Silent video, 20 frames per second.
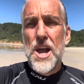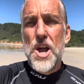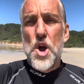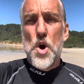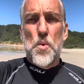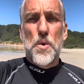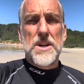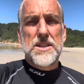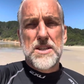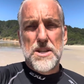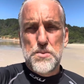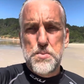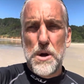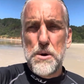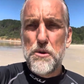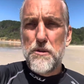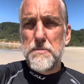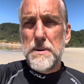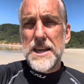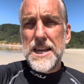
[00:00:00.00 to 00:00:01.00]
which is where
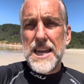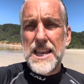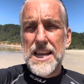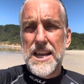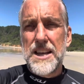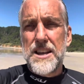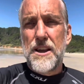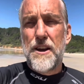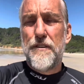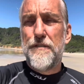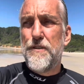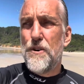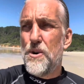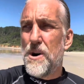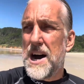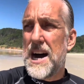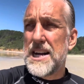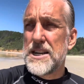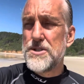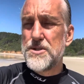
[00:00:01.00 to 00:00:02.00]
we've been getting it for
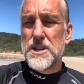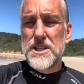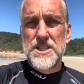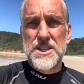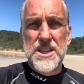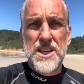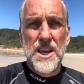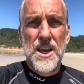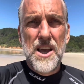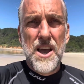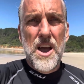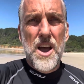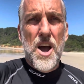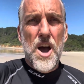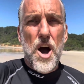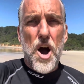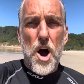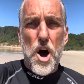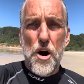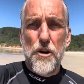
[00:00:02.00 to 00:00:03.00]
hundreds
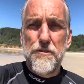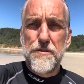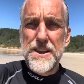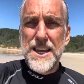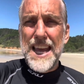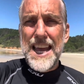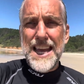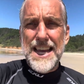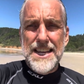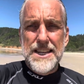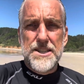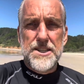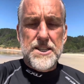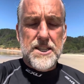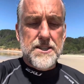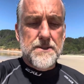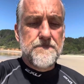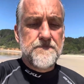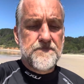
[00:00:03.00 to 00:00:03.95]
of years.